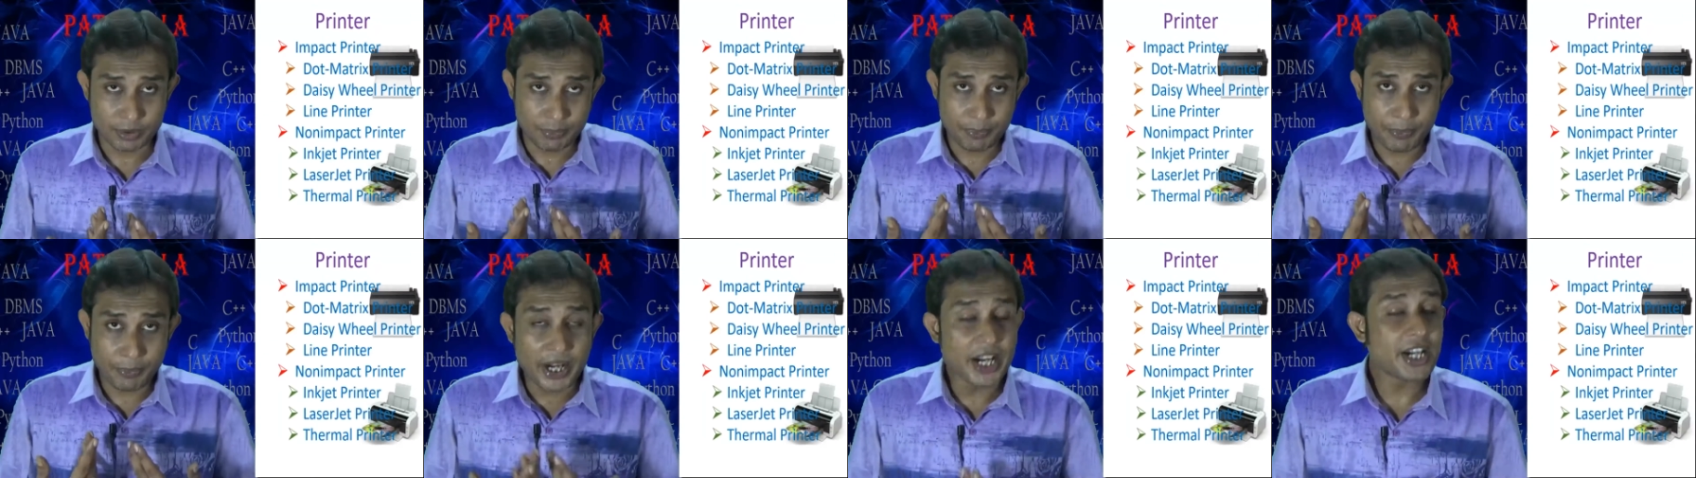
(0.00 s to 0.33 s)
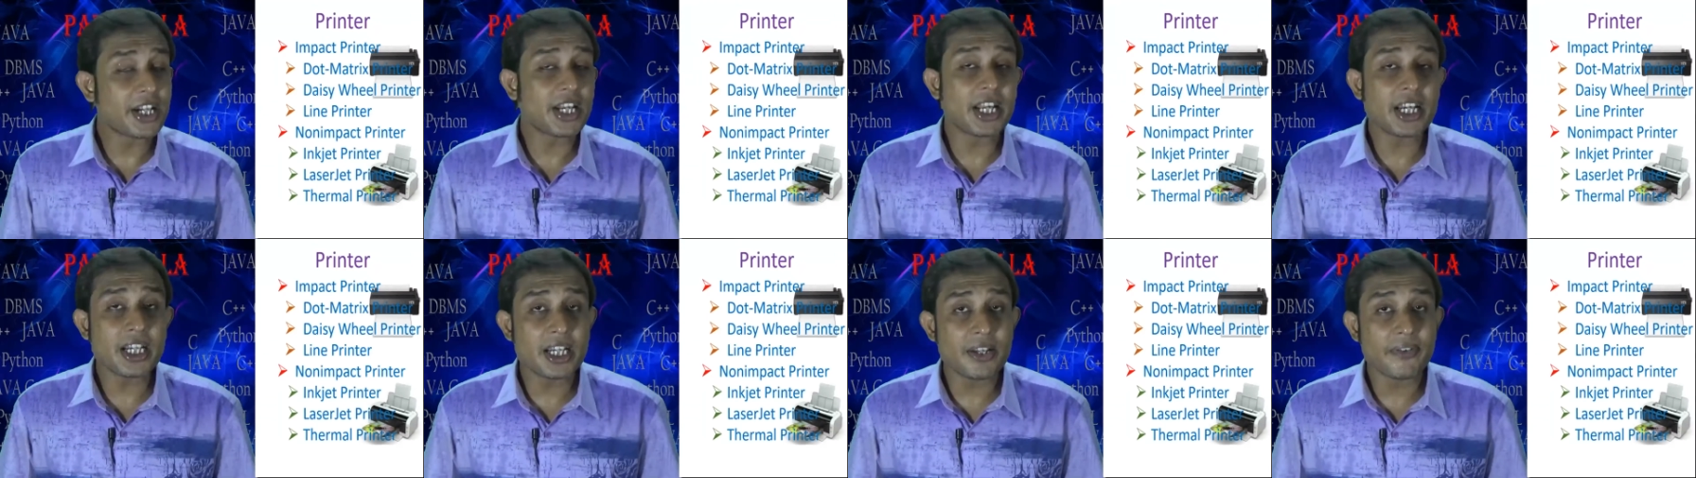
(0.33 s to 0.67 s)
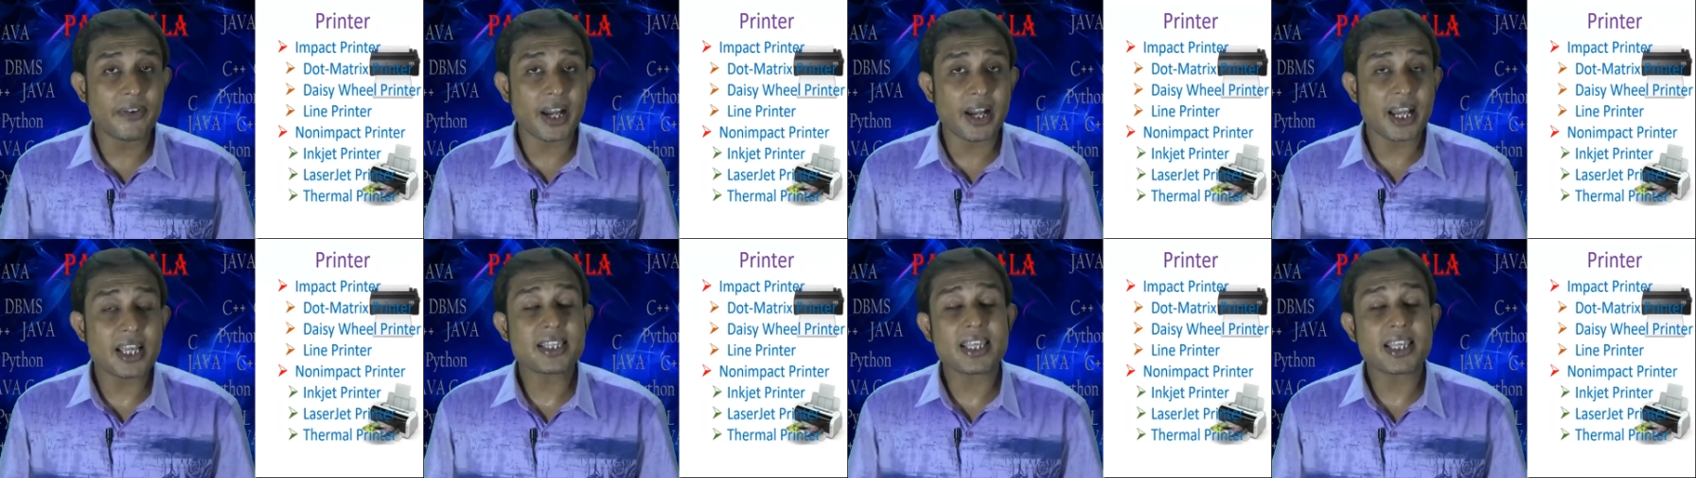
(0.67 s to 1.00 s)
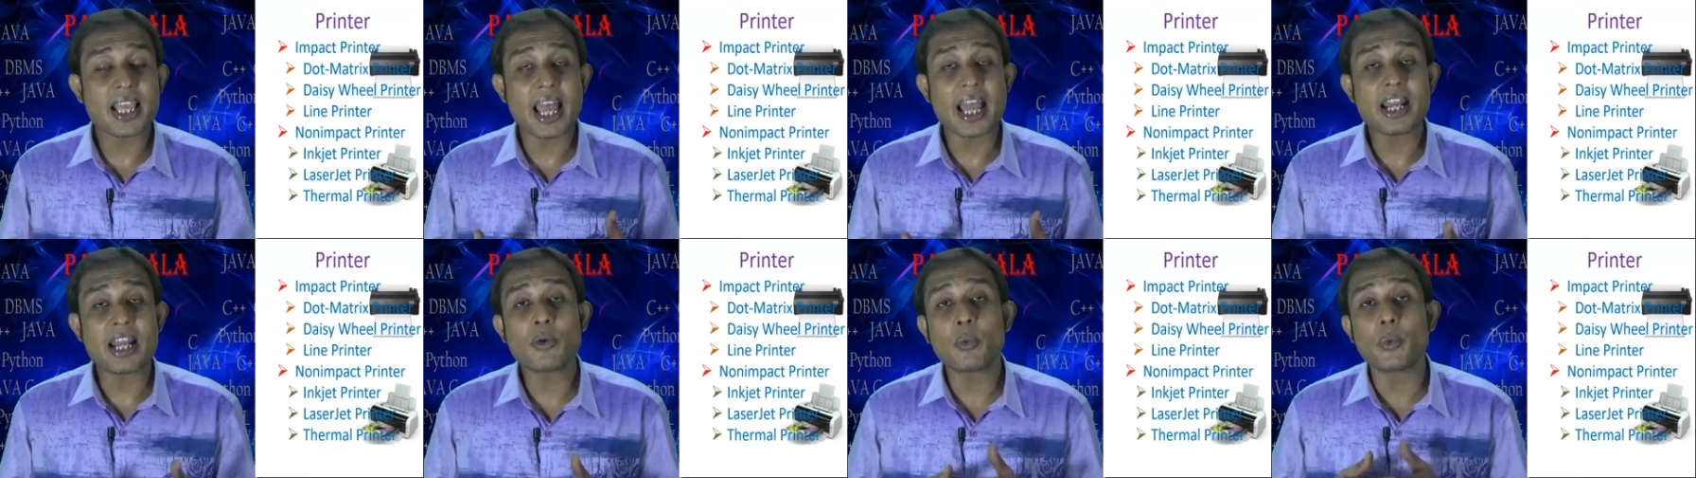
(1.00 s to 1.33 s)
printing device
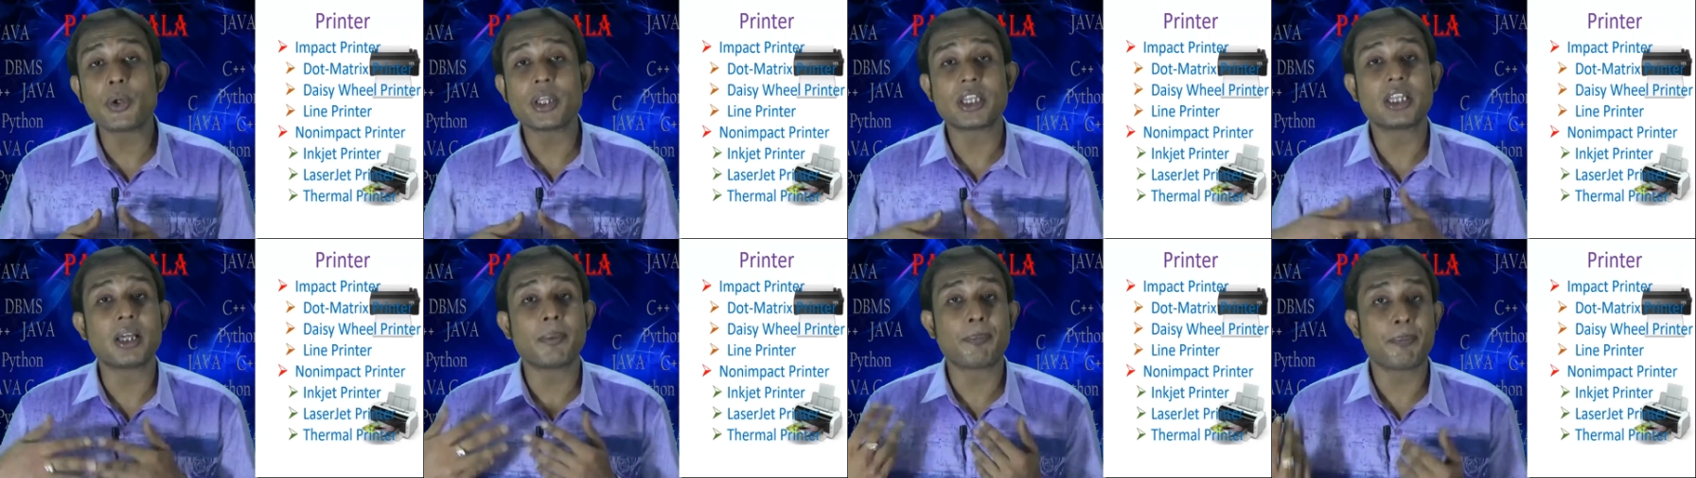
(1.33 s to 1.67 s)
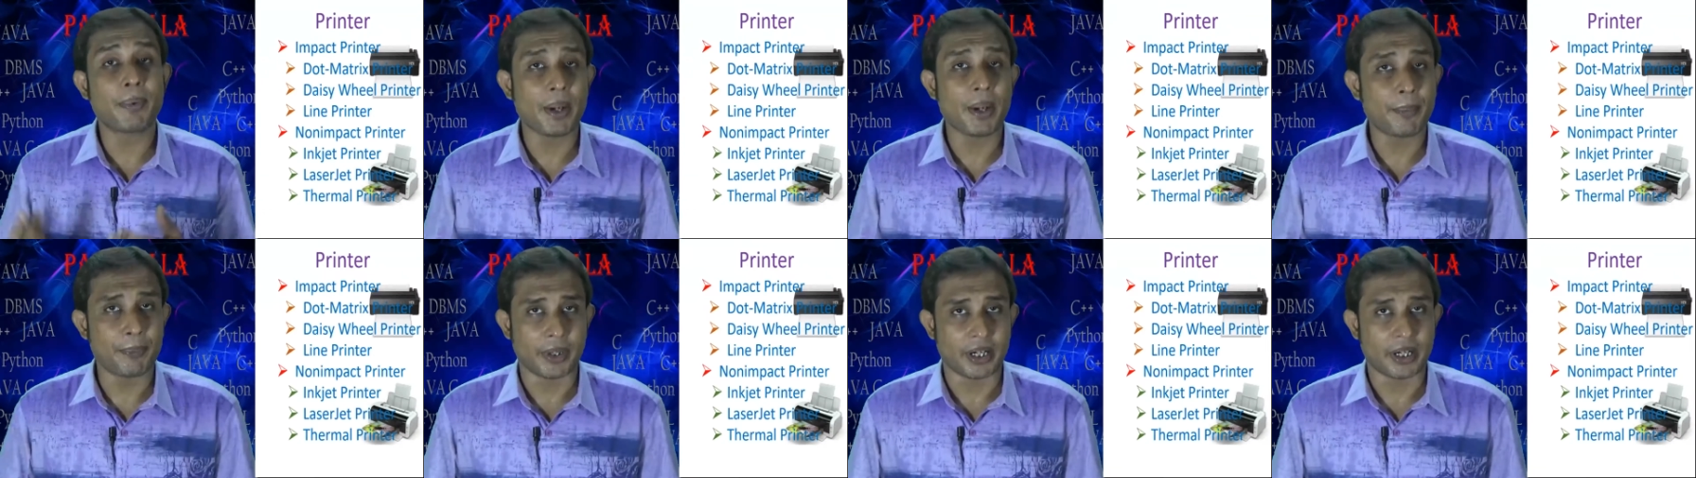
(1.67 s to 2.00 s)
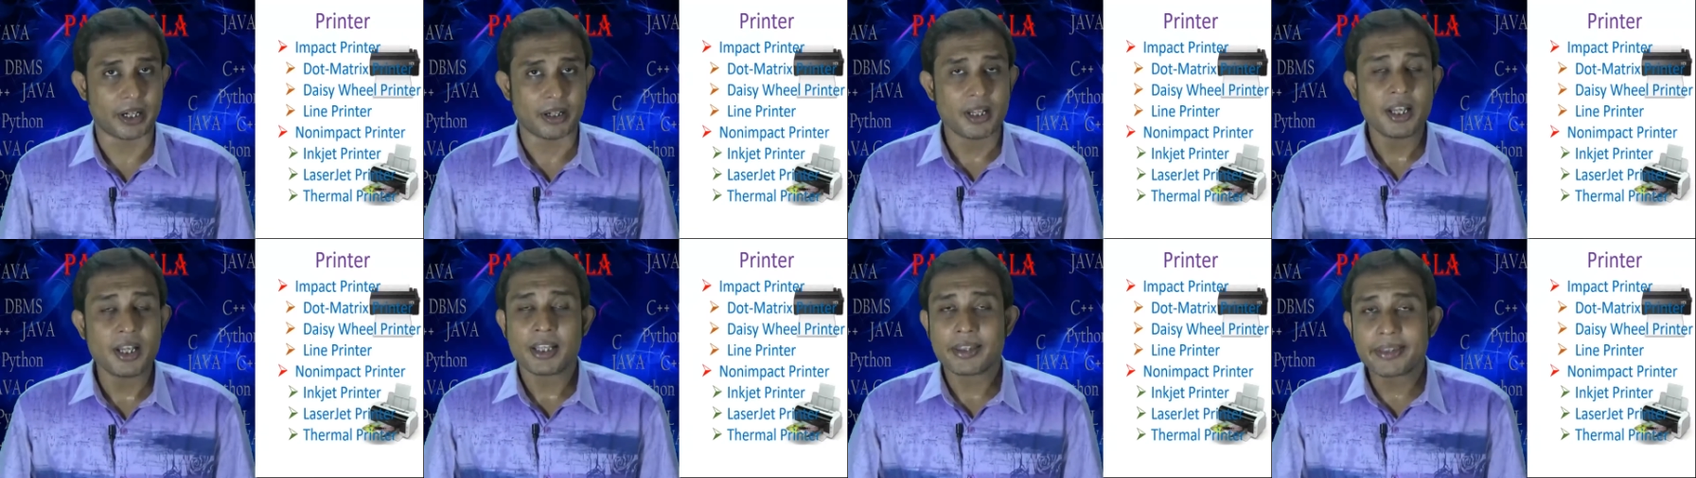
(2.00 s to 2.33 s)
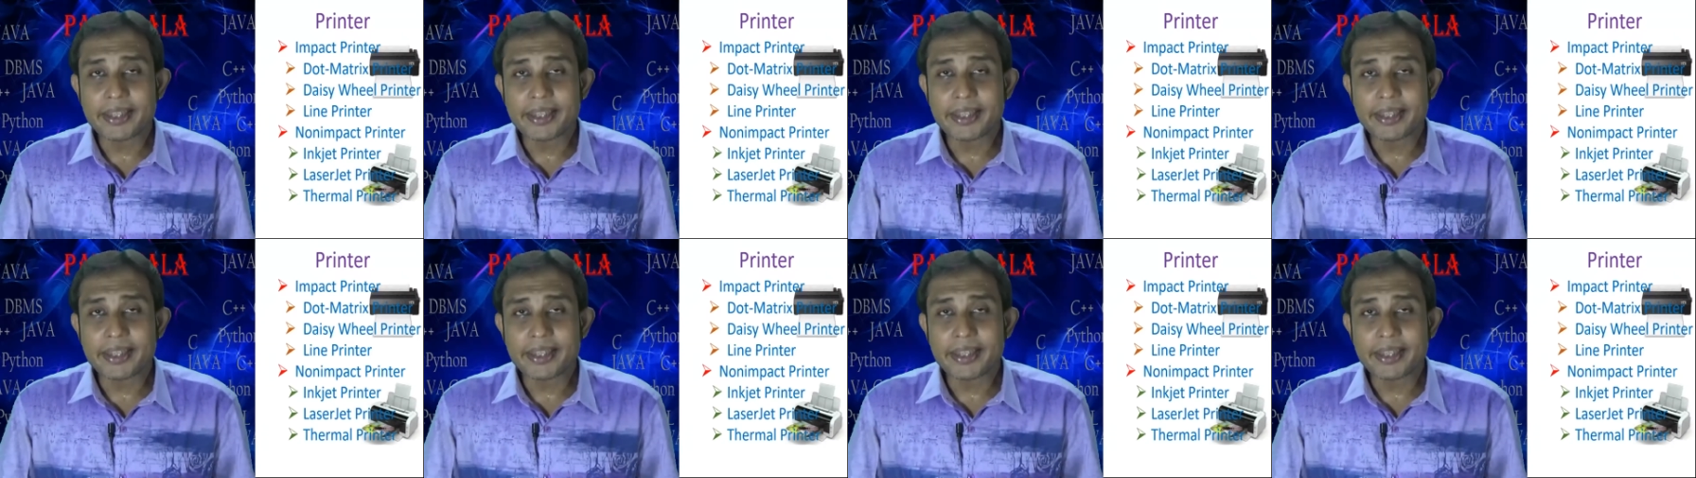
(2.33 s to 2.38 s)
and with the paper.